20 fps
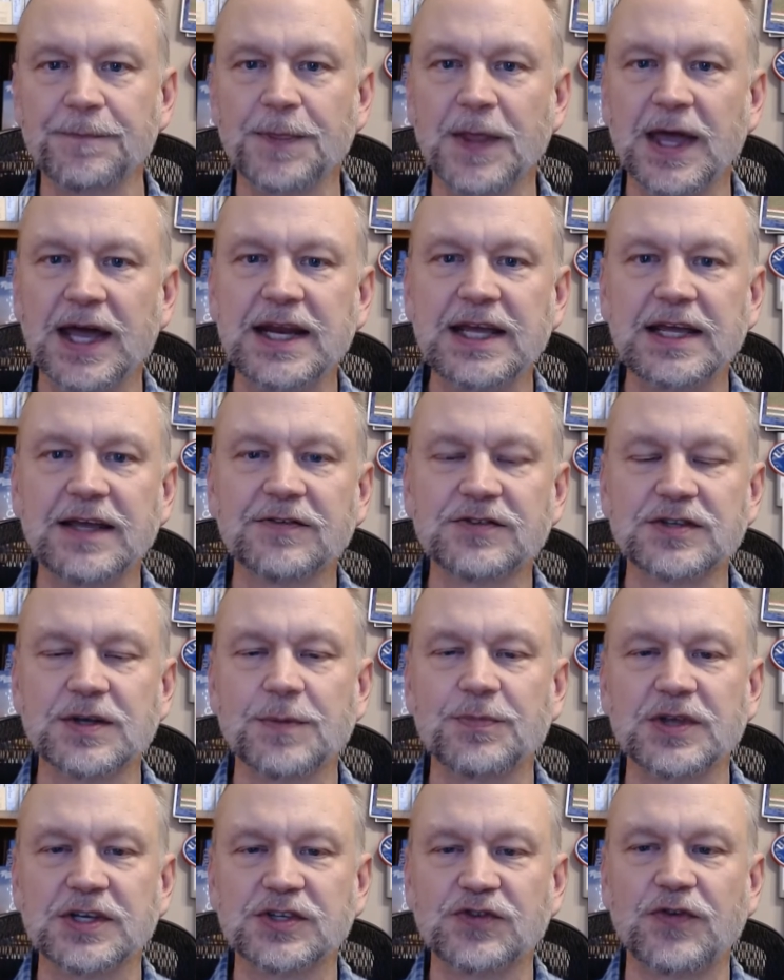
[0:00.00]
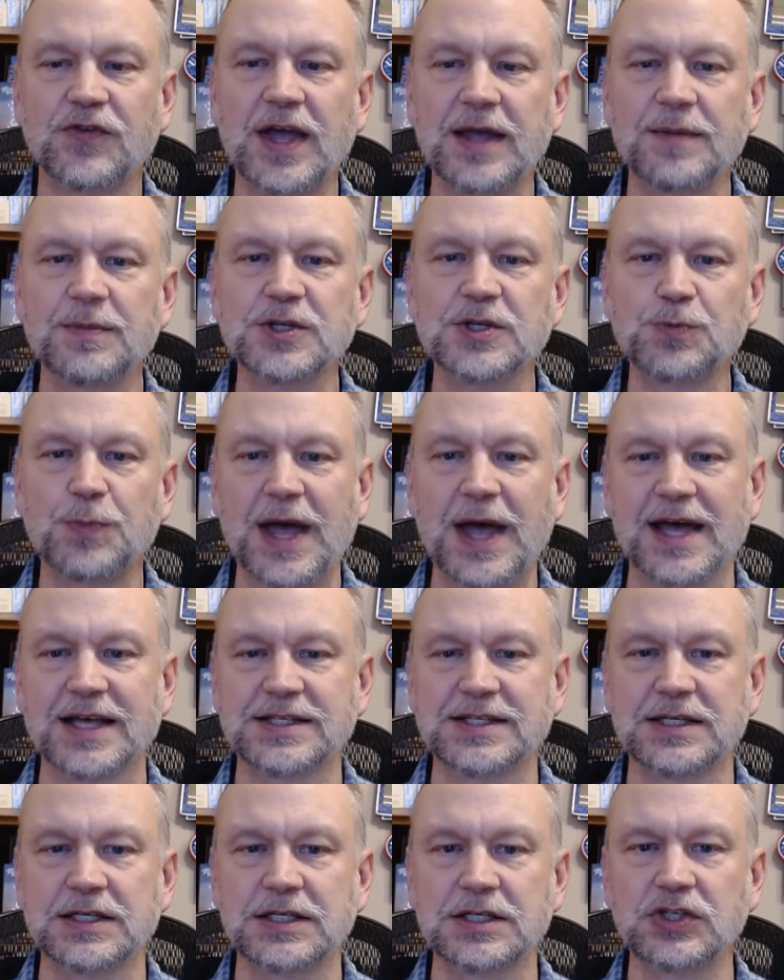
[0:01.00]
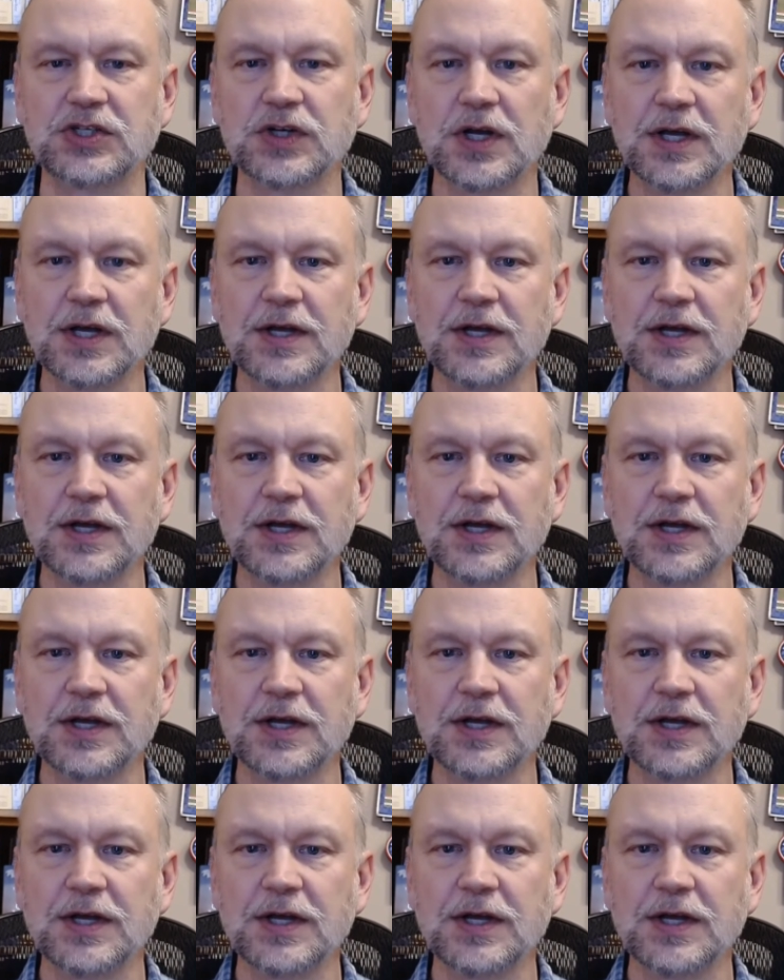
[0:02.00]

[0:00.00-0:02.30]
And he gives them this famous passage